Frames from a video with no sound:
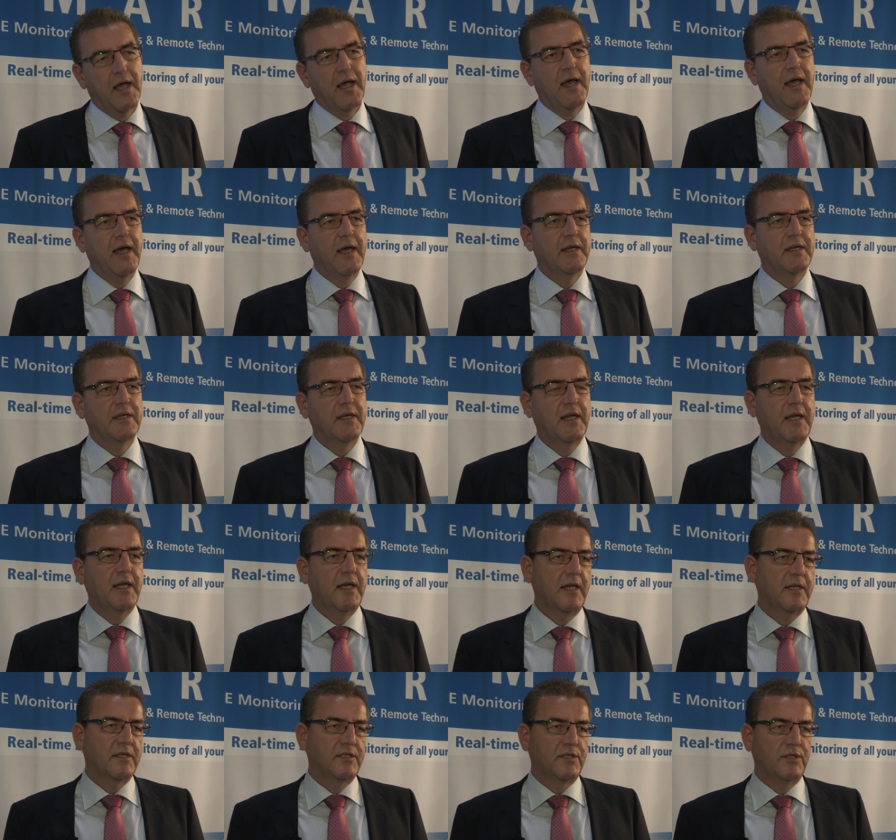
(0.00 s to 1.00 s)
and
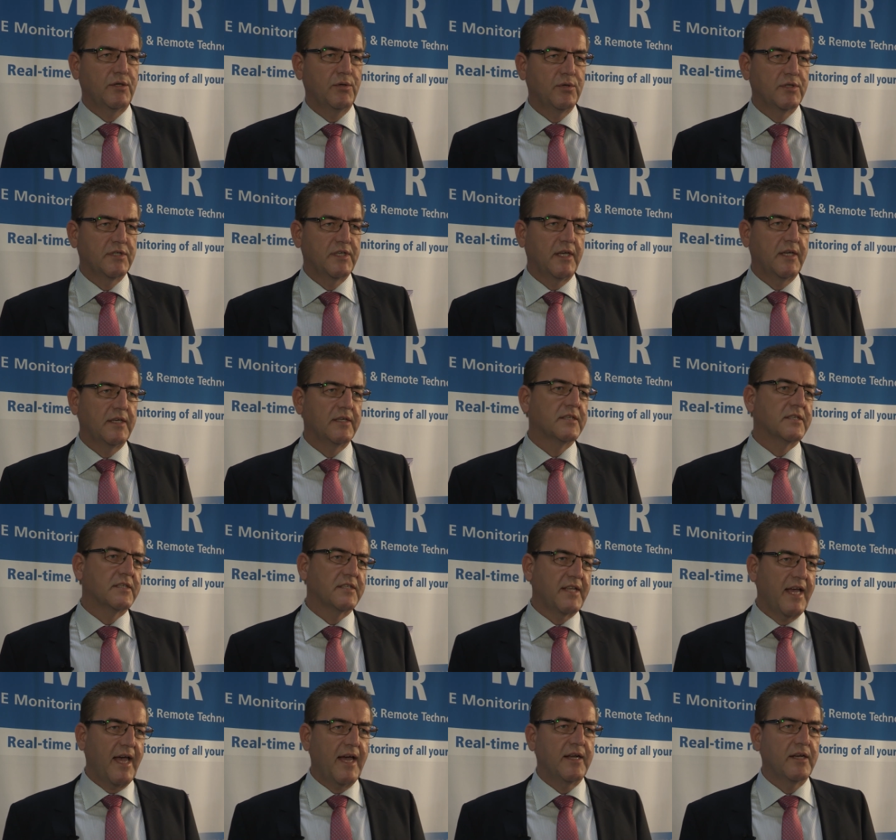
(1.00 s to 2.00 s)
is using
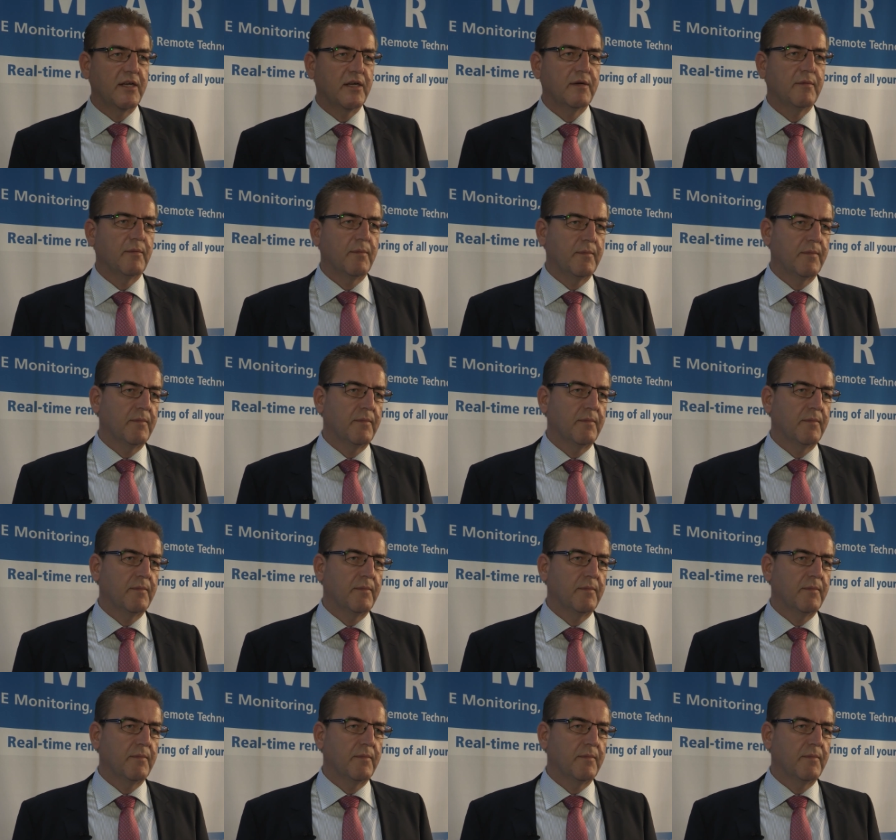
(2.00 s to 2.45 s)
standard